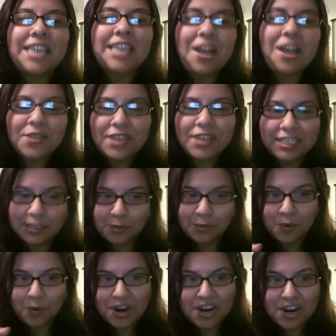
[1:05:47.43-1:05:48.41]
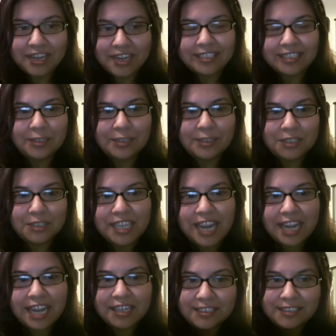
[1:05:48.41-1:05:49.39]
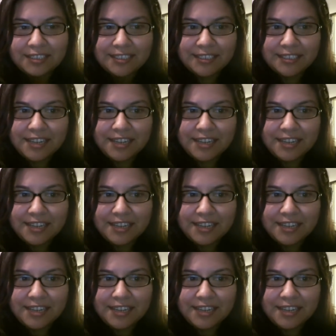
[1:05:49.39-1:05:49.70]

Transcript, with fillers: see how things work, and so she kind of